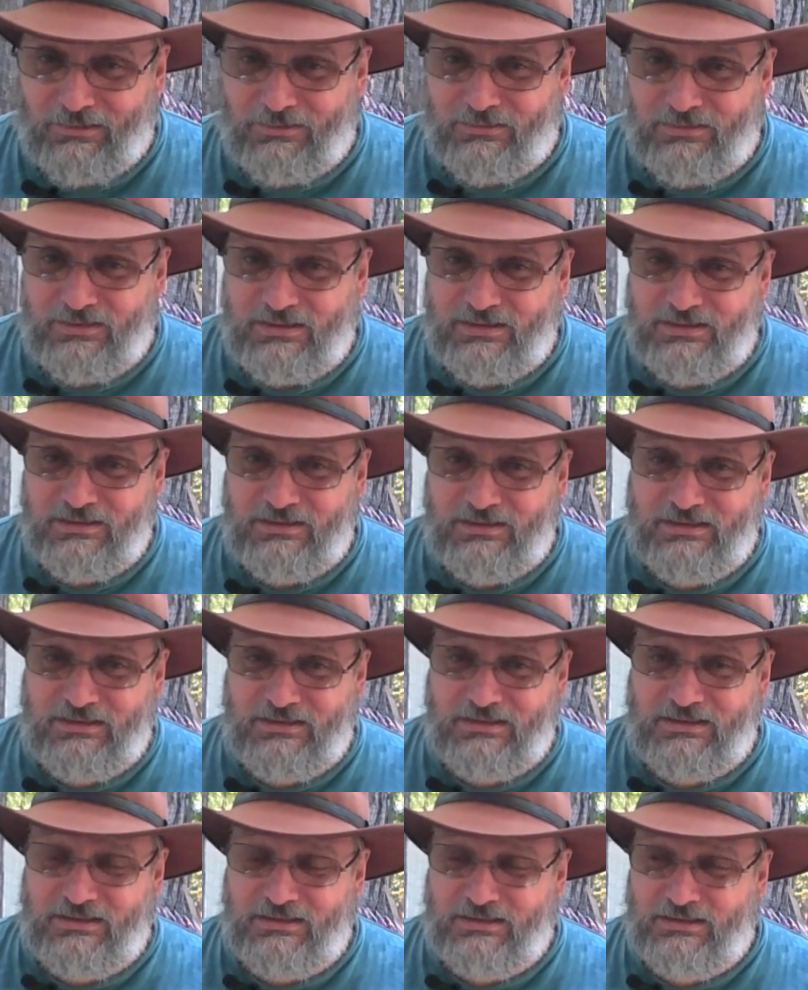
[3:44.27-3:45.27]

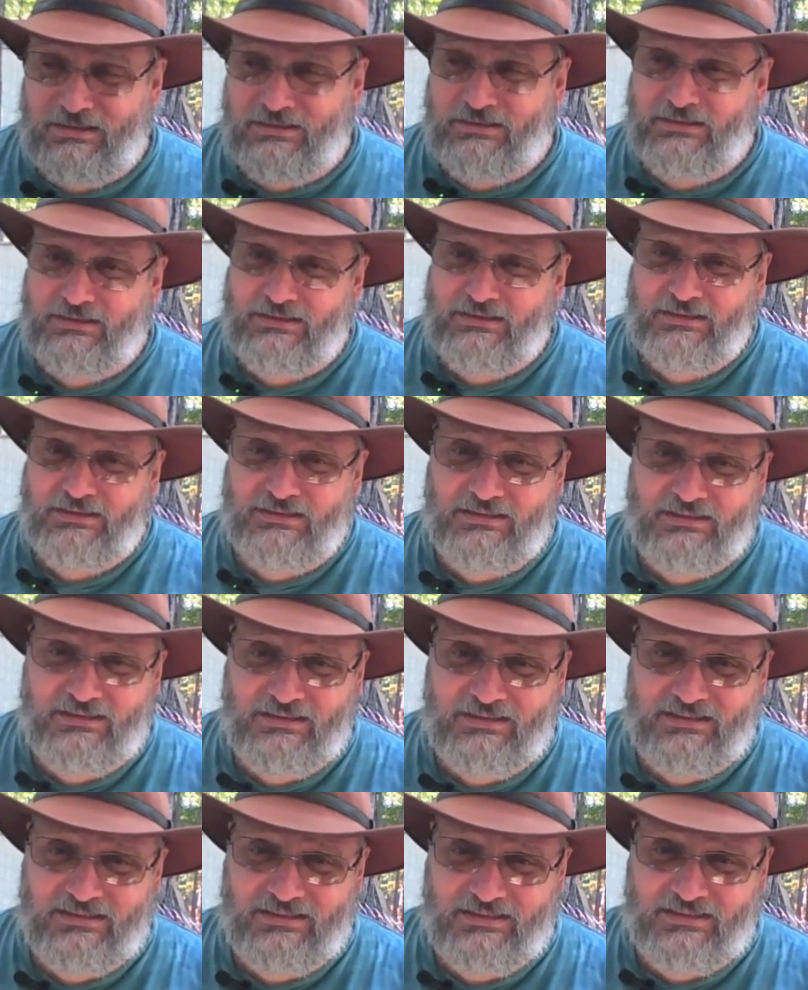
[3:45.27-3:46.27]

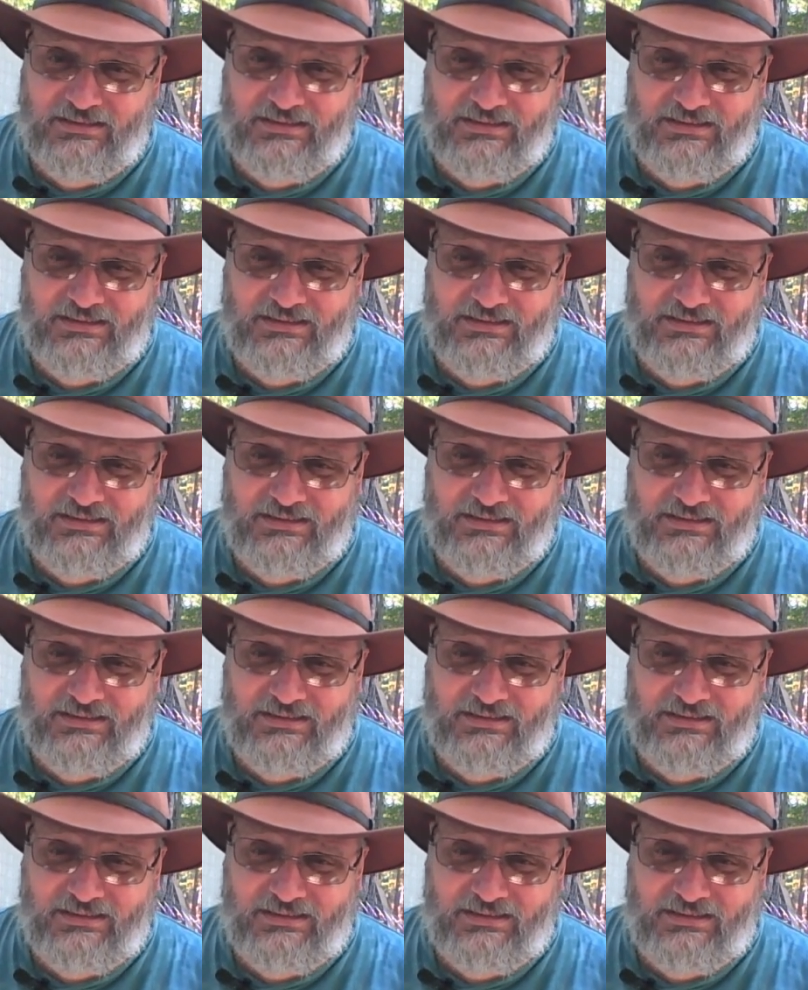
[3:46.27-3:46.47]
Nobody speaks.